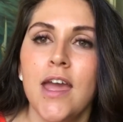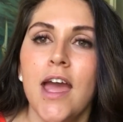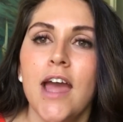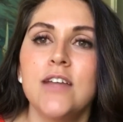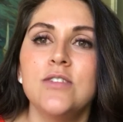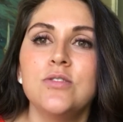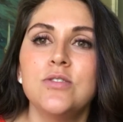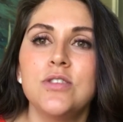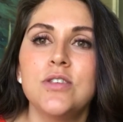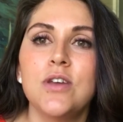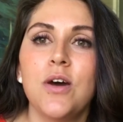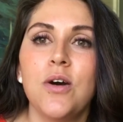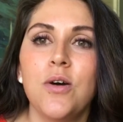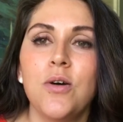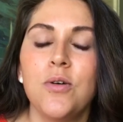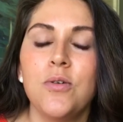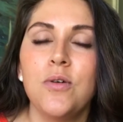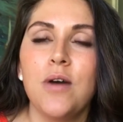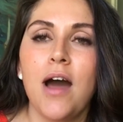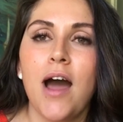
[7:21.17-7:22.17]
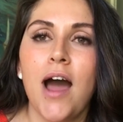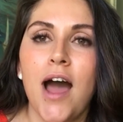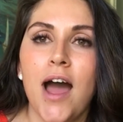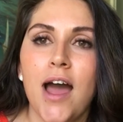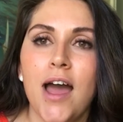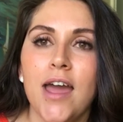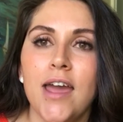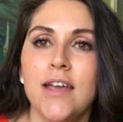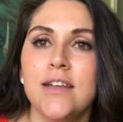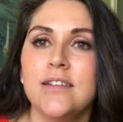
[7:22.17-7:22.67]
And so
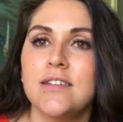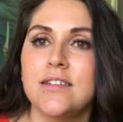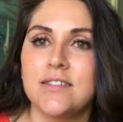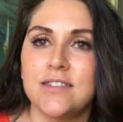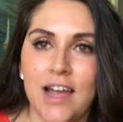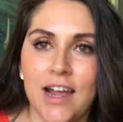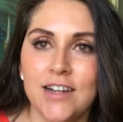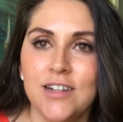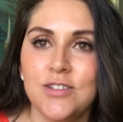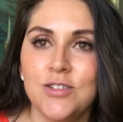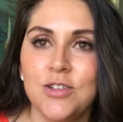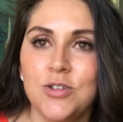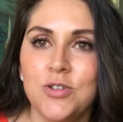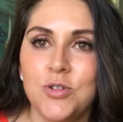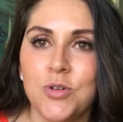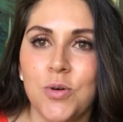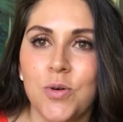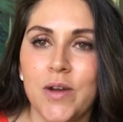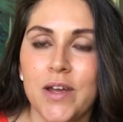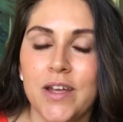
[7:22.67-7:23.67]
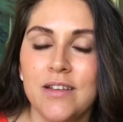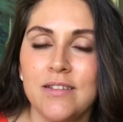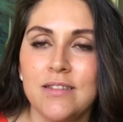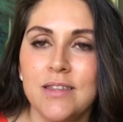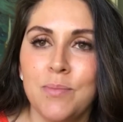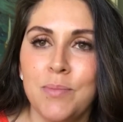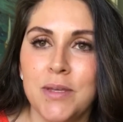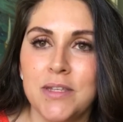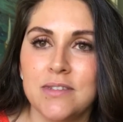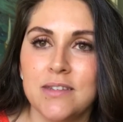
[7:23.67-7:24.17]
I decided to join
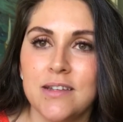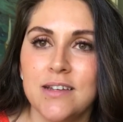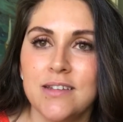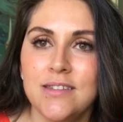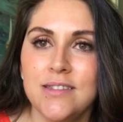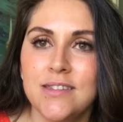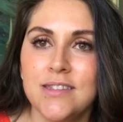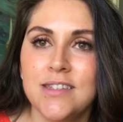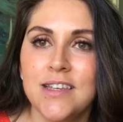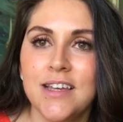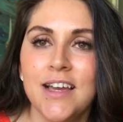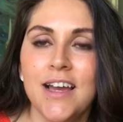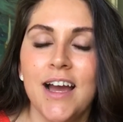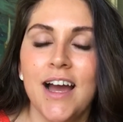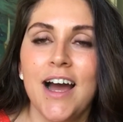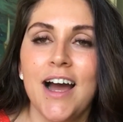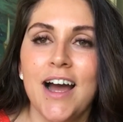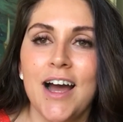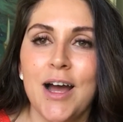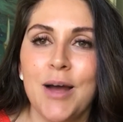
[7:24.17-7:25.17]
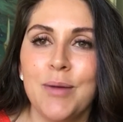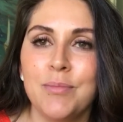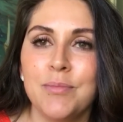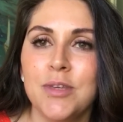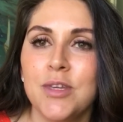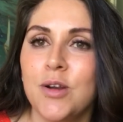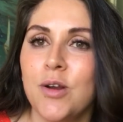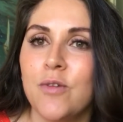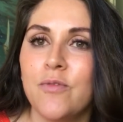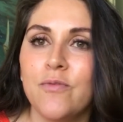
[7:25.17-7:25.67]
the business,
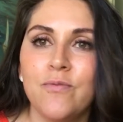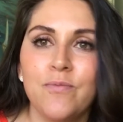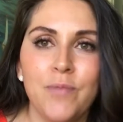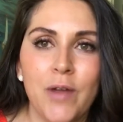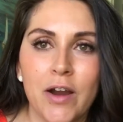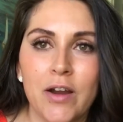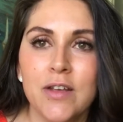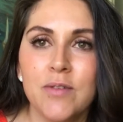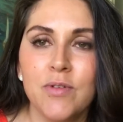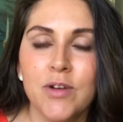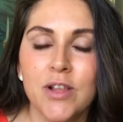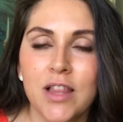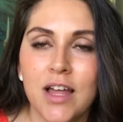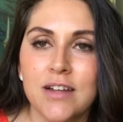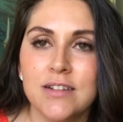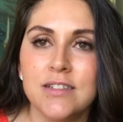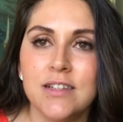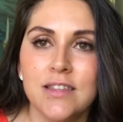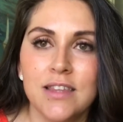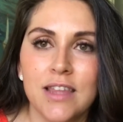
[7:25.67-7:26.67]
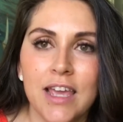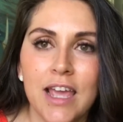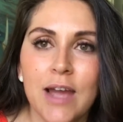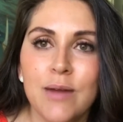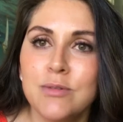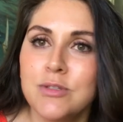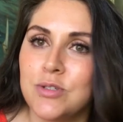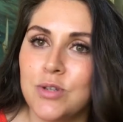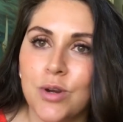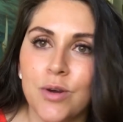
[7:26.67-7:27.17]
very reluctantly. I
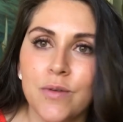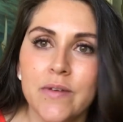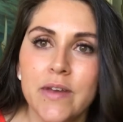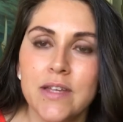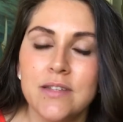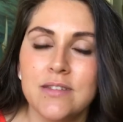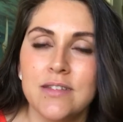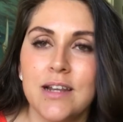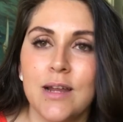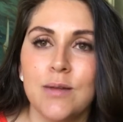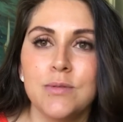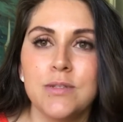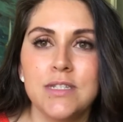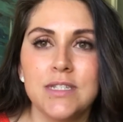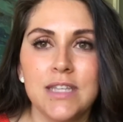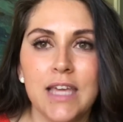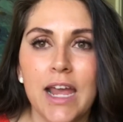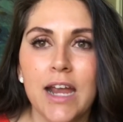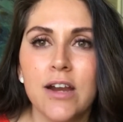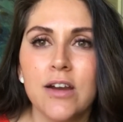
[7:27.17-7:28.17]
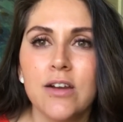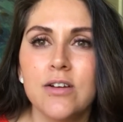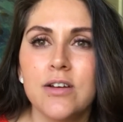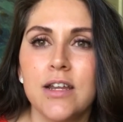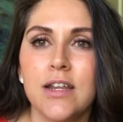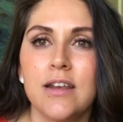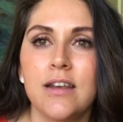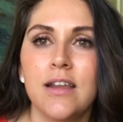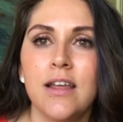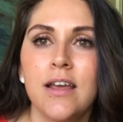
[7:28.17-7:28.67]
was nervous and I was scared
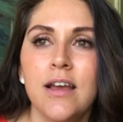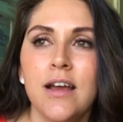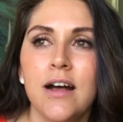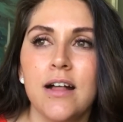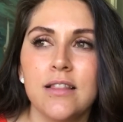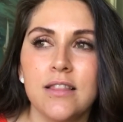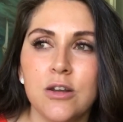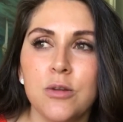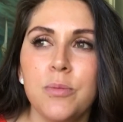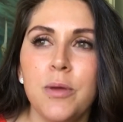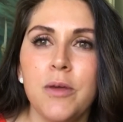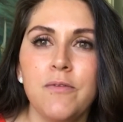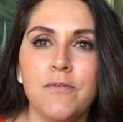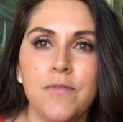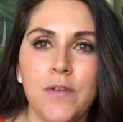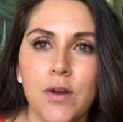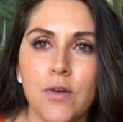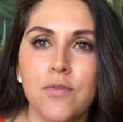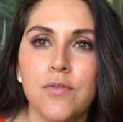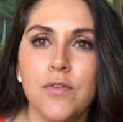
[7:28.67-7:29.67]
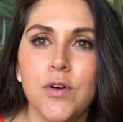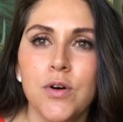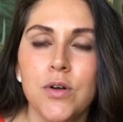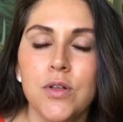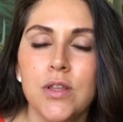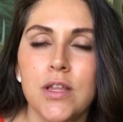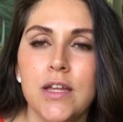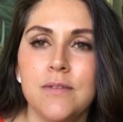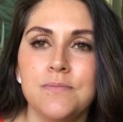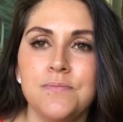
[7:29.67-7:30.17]
and a little bit
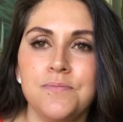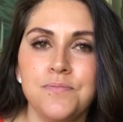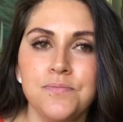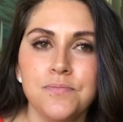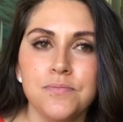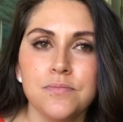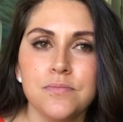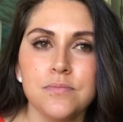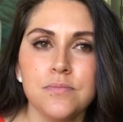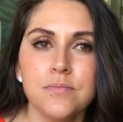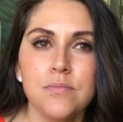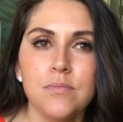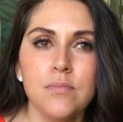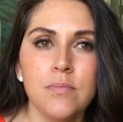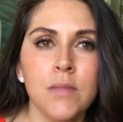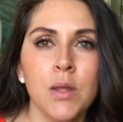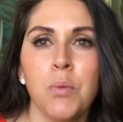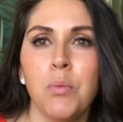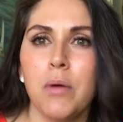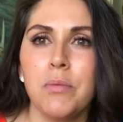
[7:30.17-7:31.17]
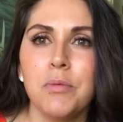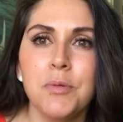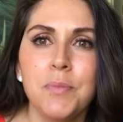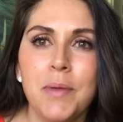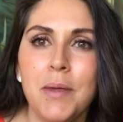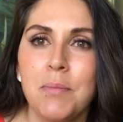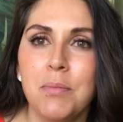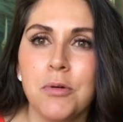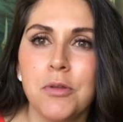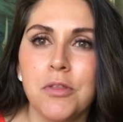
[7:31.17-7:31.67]
fearful, and what would
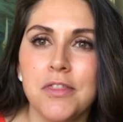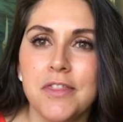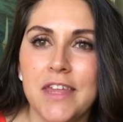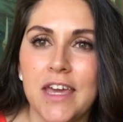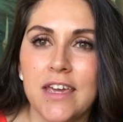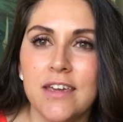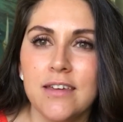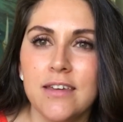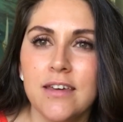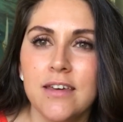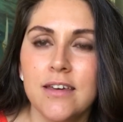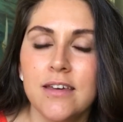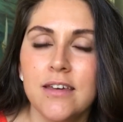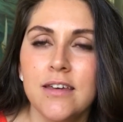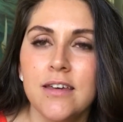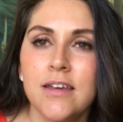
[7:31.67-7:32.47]
people think?